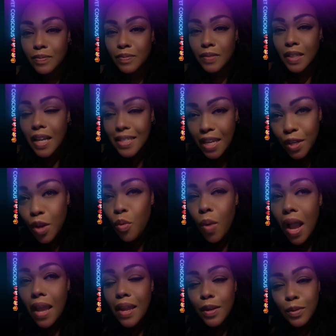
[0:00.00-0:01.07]
Because I know
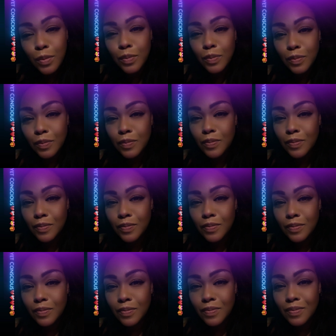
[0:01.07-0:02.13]
why.
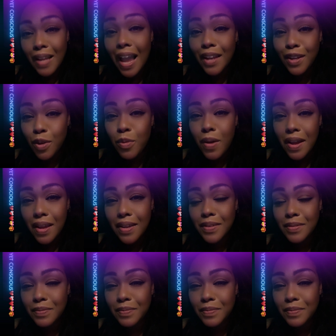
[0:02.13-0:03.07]
I know why.